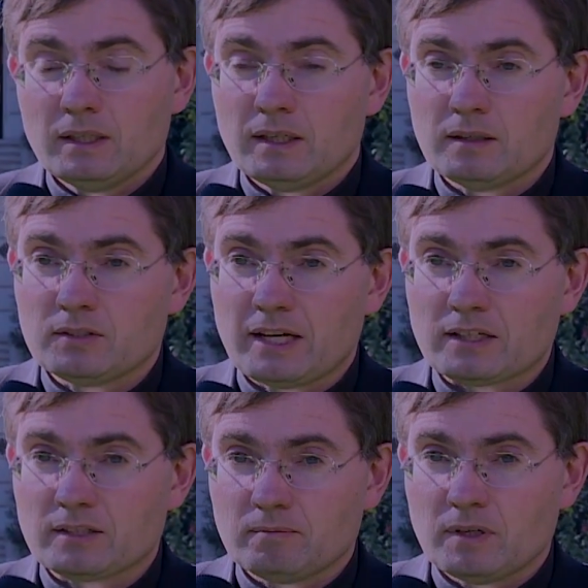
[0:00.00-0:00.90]
to
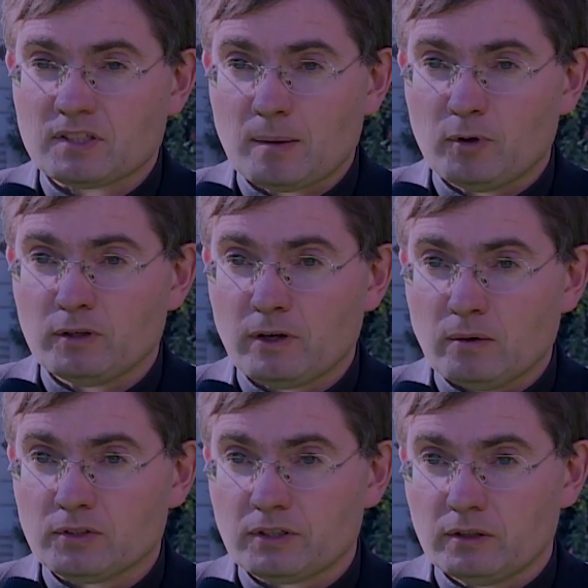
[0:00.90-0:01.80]
get a seminary
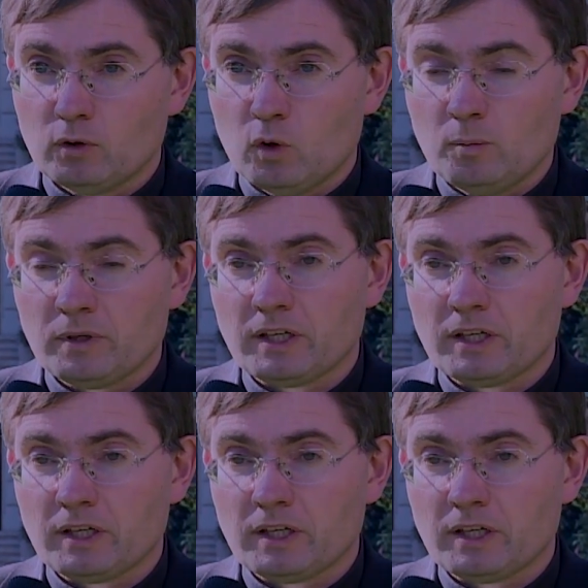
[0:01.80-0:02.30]
founded in Rome,